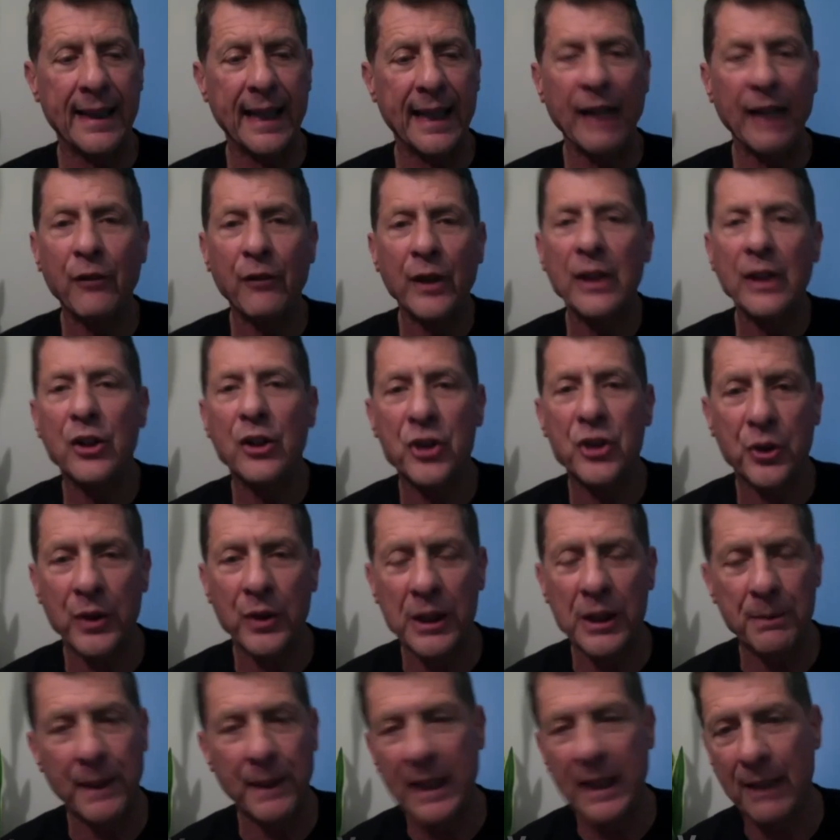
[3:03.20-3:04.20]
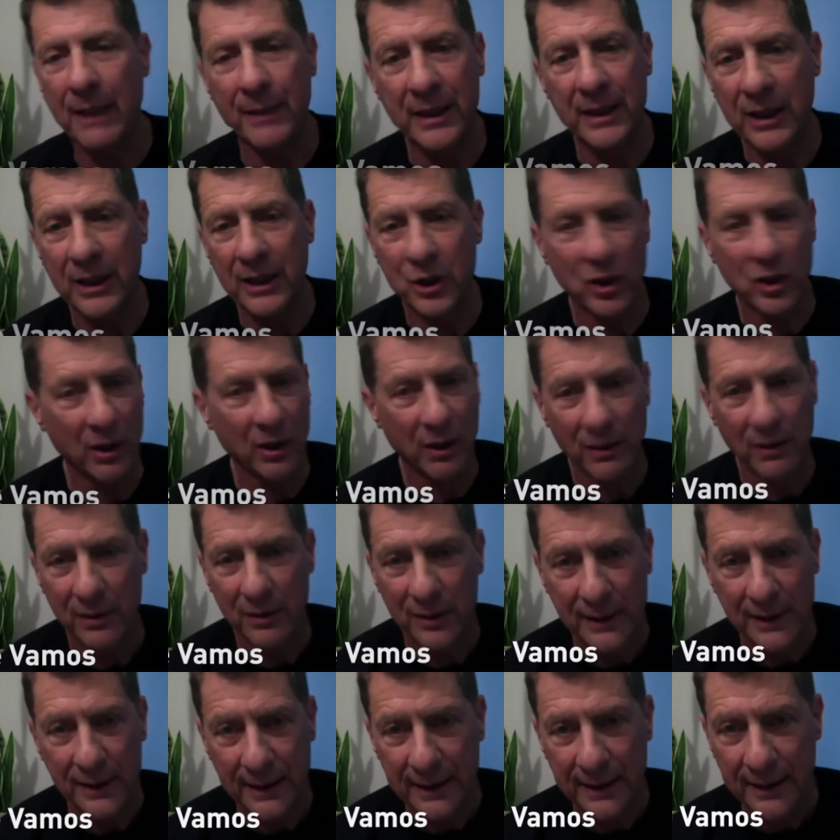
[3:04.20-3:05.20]
Every industry is becoming digital,
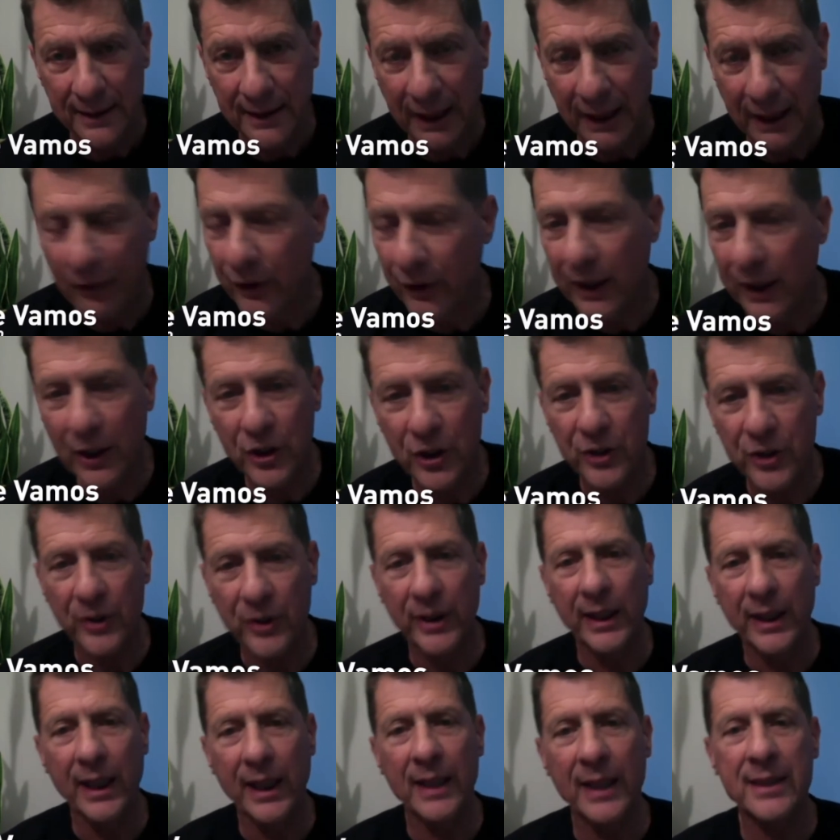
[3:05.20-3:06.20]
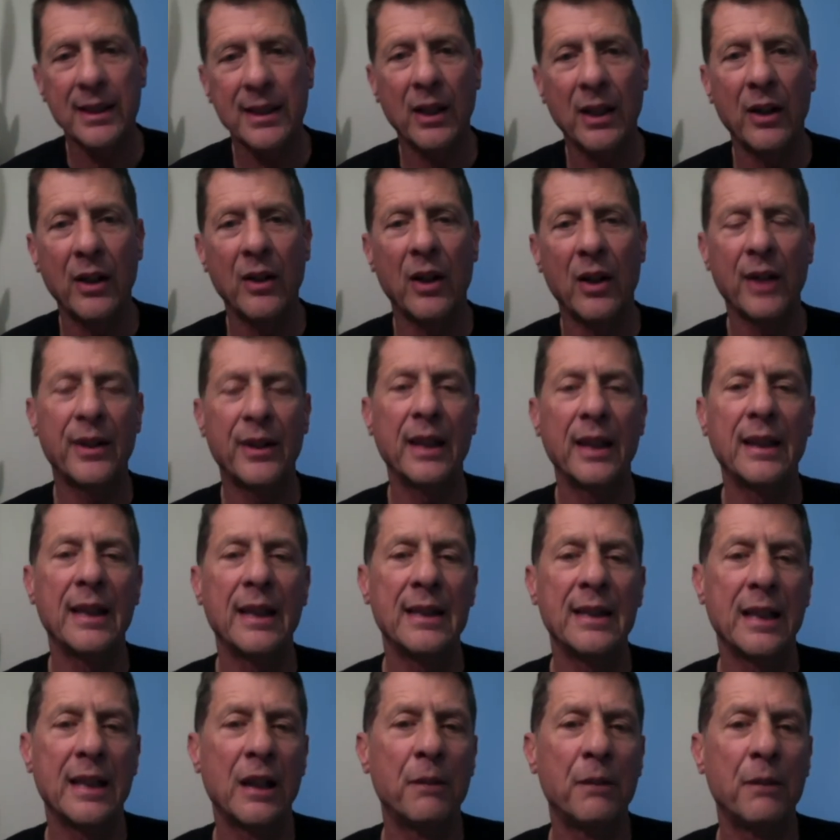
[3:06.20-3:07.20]
every industry. And so I think
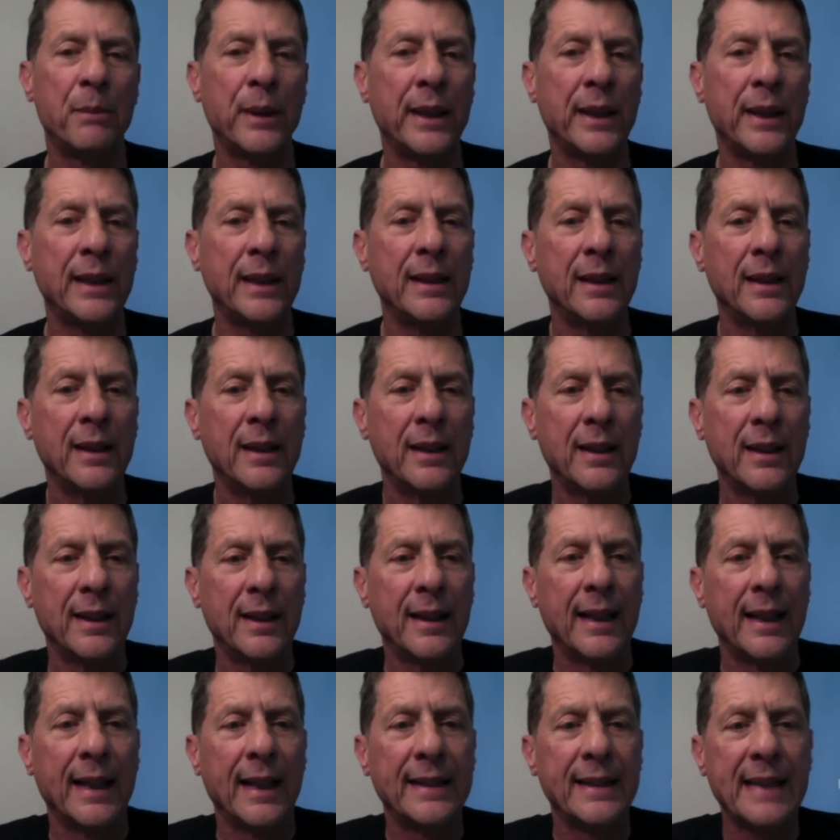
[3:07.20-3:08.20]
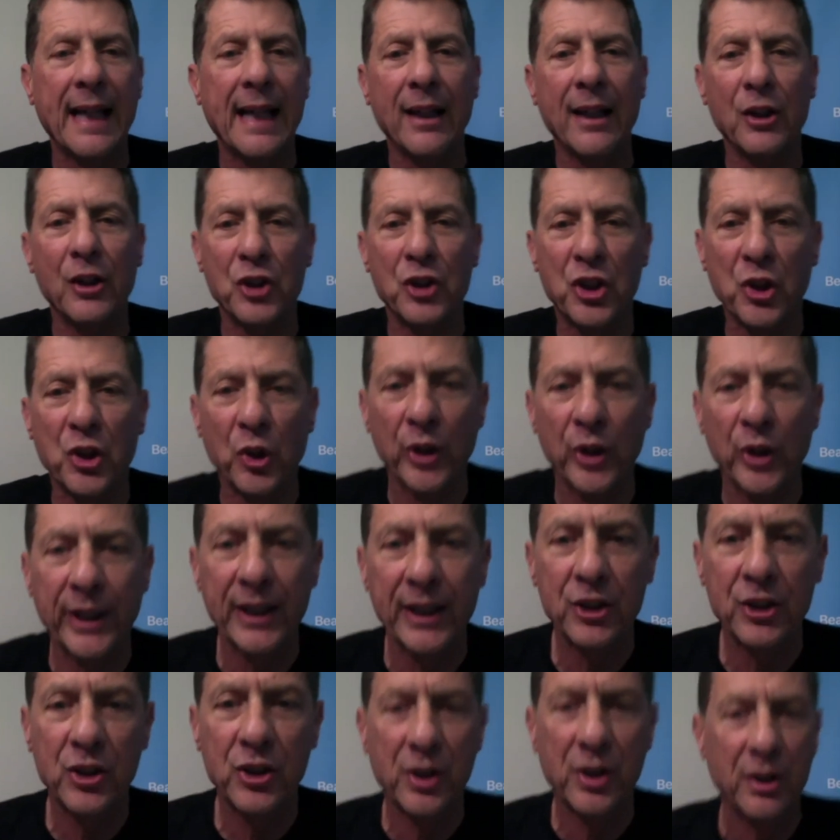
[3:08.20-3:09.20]
there's going to be a talent
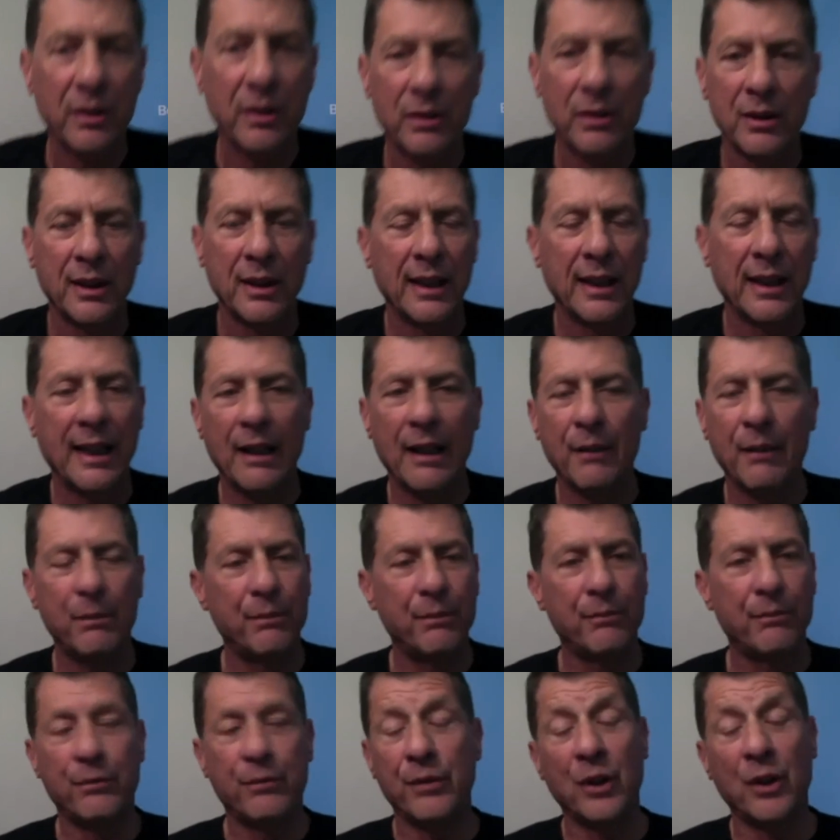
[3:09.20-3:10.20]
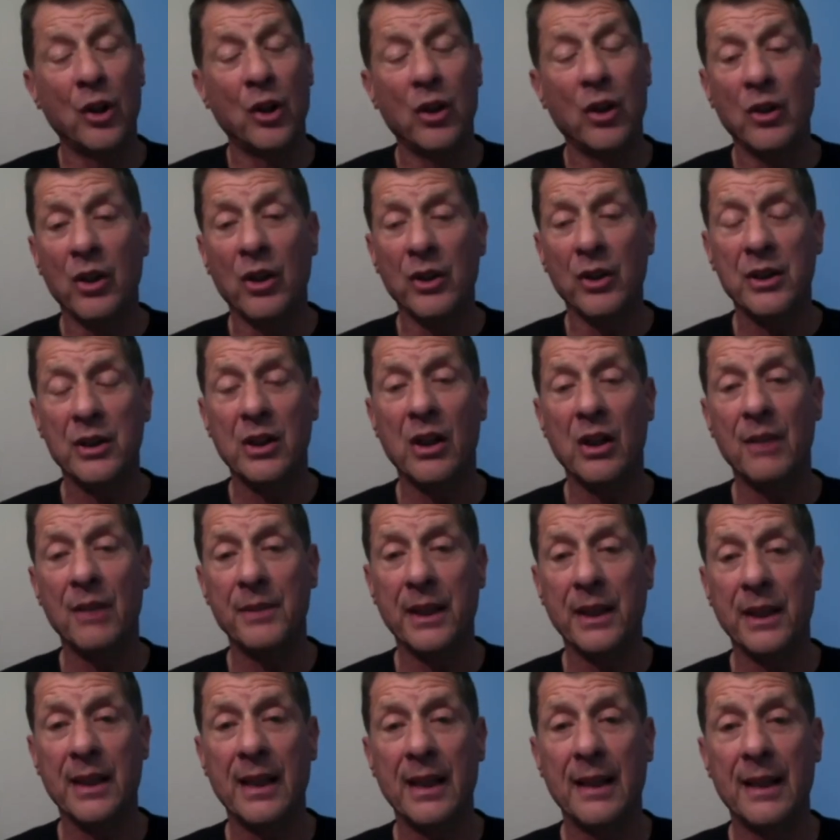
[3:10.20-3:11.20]
shortage for a long, long time
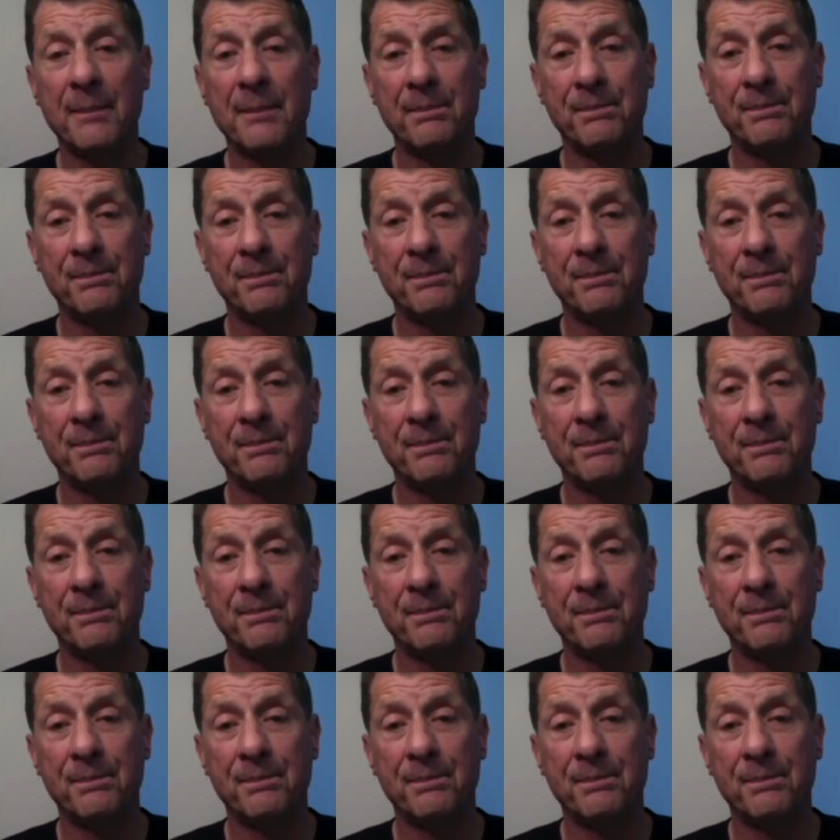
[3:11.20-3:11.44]
to come.